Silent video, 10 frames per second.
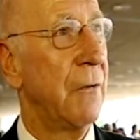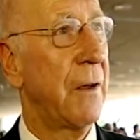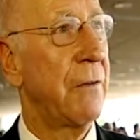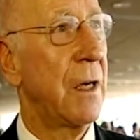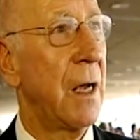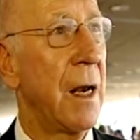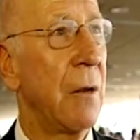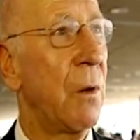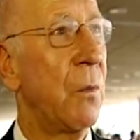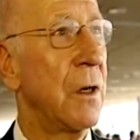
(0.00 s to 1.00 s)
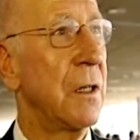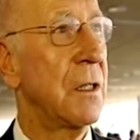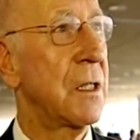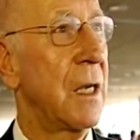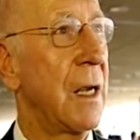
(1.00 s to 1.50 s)
if ever anyone
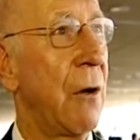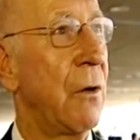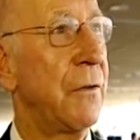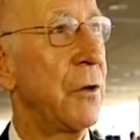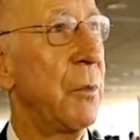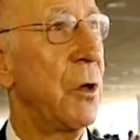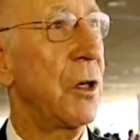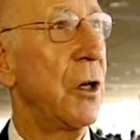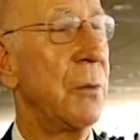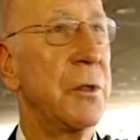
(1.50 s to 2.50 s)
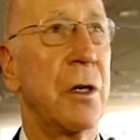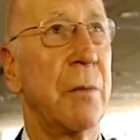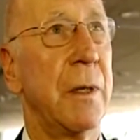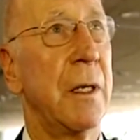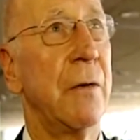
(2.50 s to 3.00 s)
wanted to see how a football club
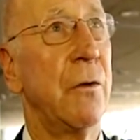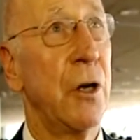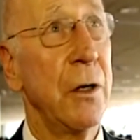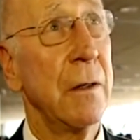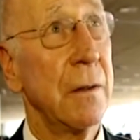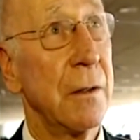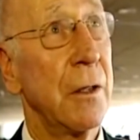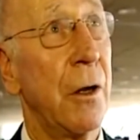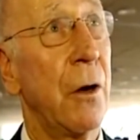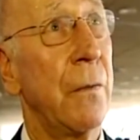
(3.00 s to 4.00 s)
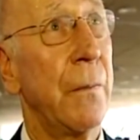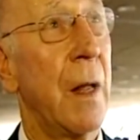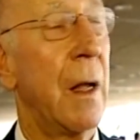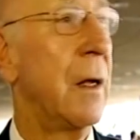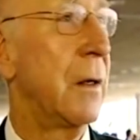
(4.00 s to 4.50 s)
should be run, you know,
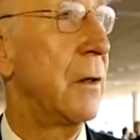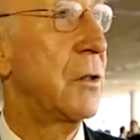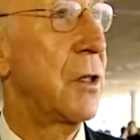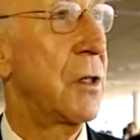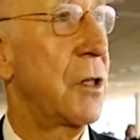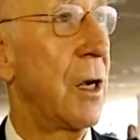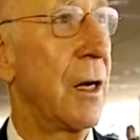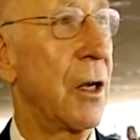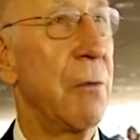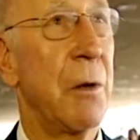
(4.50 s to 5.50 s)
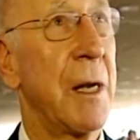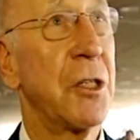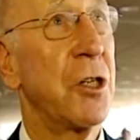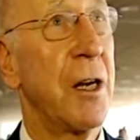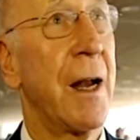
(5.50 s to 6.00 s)
certainly come to
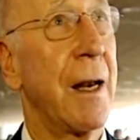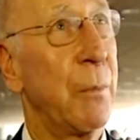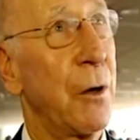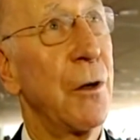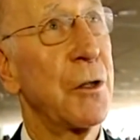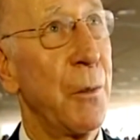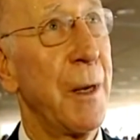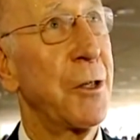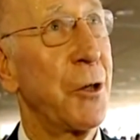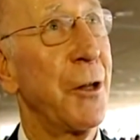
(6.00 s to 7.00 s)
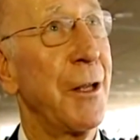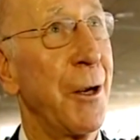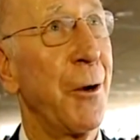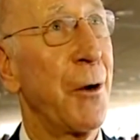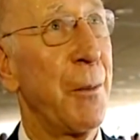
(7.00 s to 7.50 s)
Manchester United, but also make sure
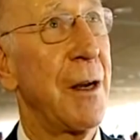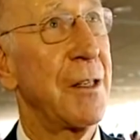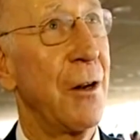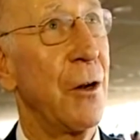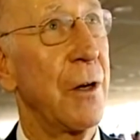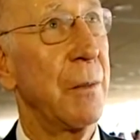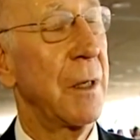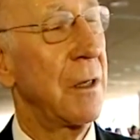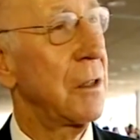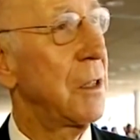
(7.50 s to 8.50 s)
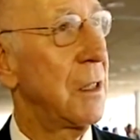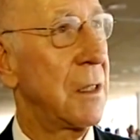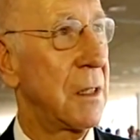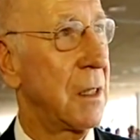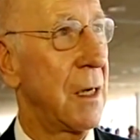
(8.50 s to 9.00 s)
that you go to Barcelona because
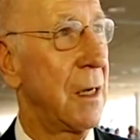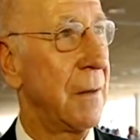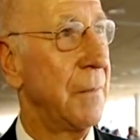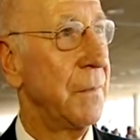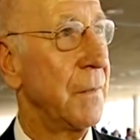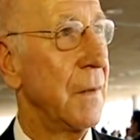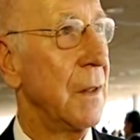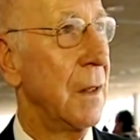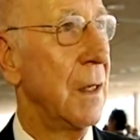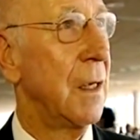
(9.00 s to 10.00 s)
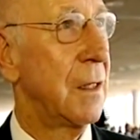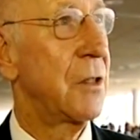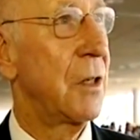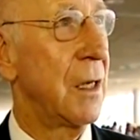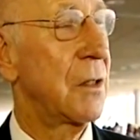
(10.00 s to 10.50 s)
it's. Uh,
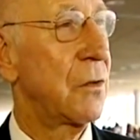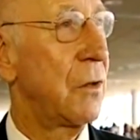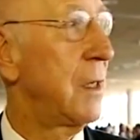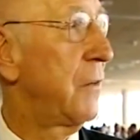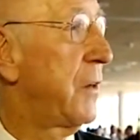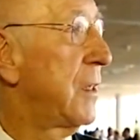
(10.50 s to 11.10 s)
it's, it's really